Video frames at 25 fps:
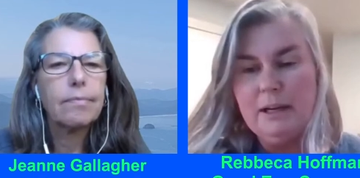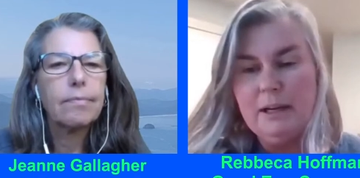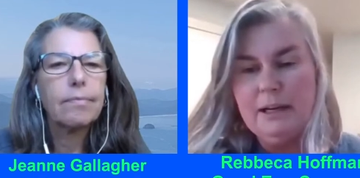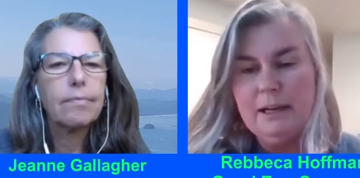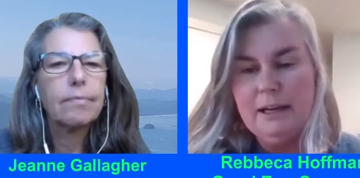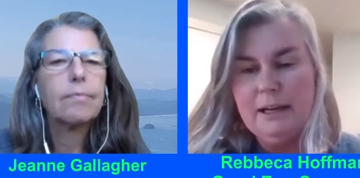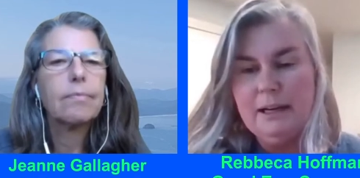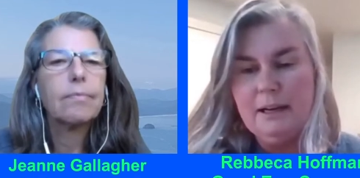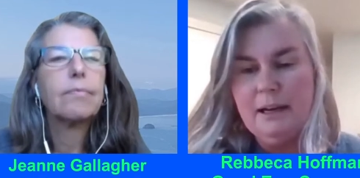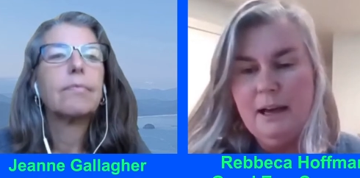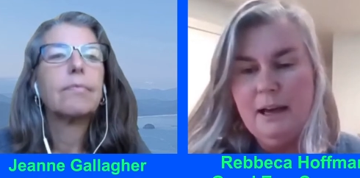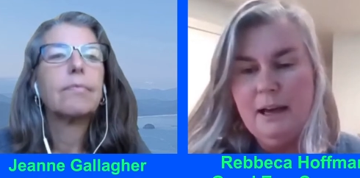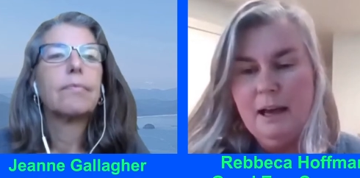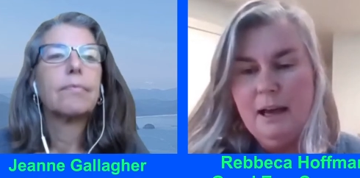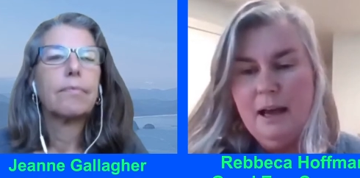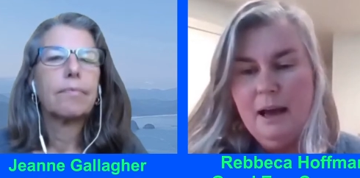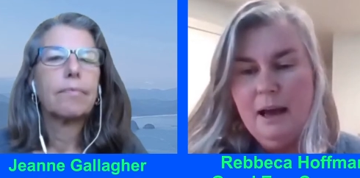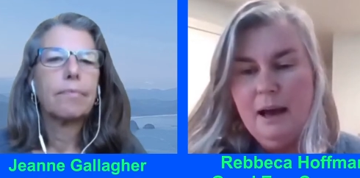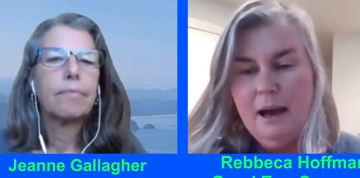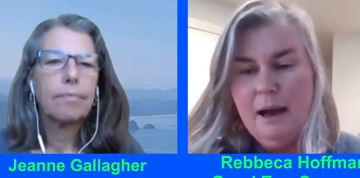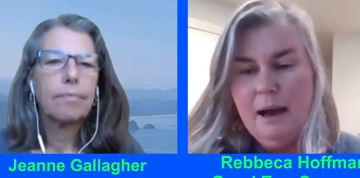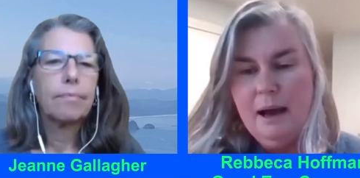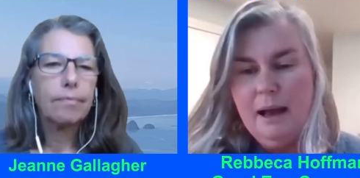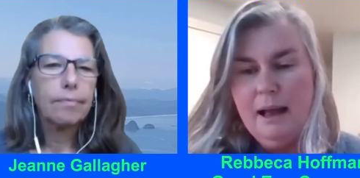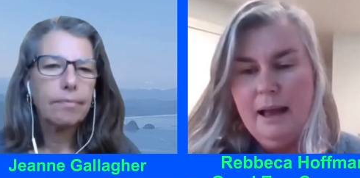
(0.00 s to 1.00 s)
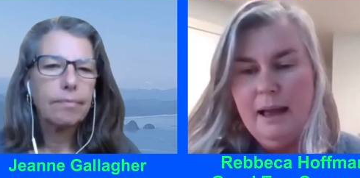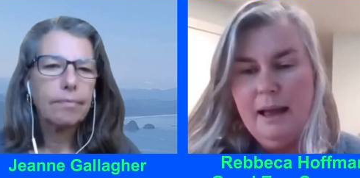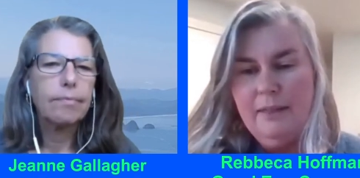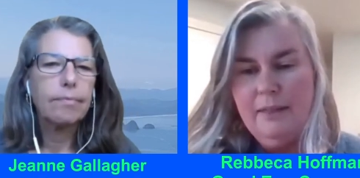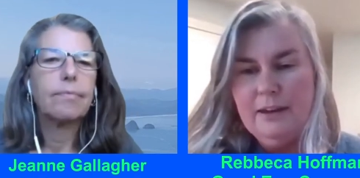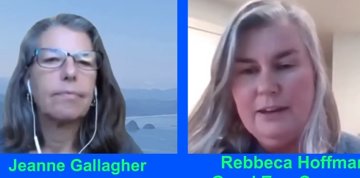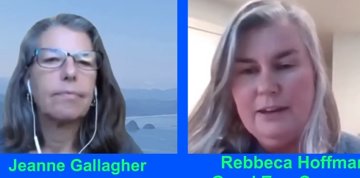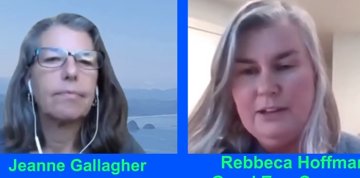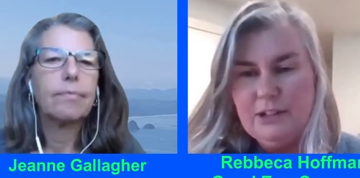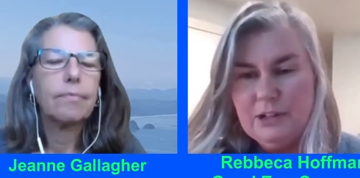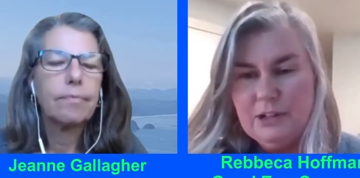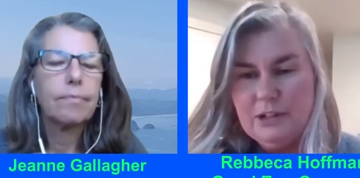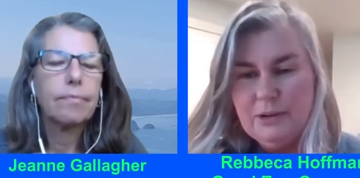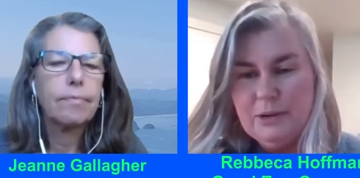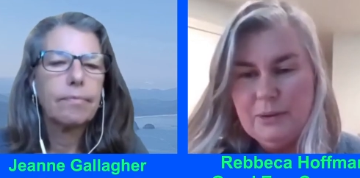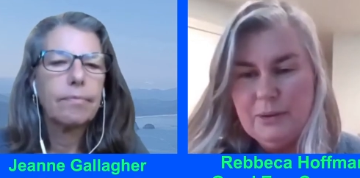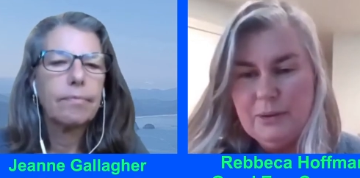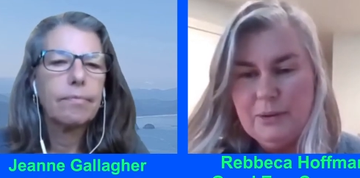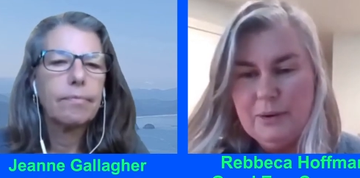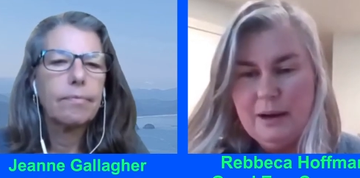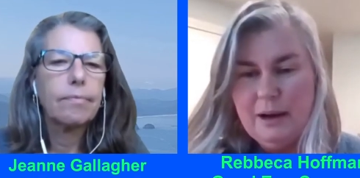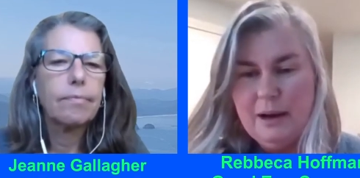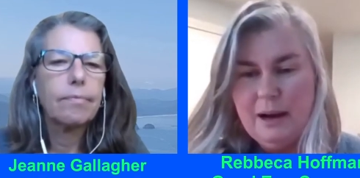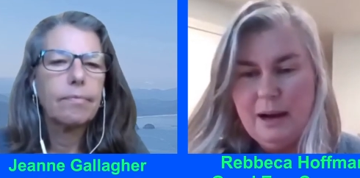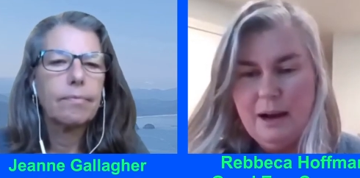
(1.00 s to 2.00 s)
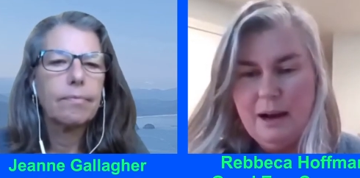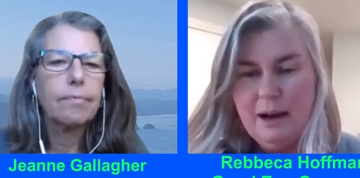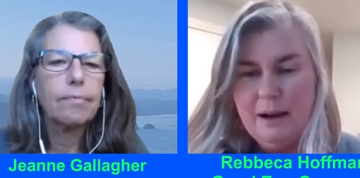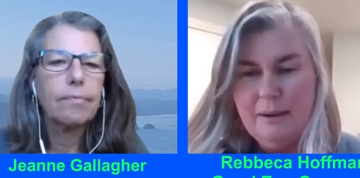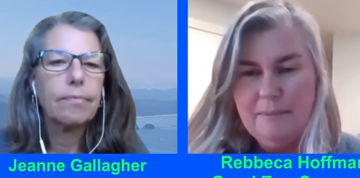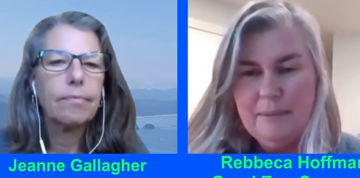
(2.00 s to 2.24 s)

Speaker 1: they need marketing, and they do.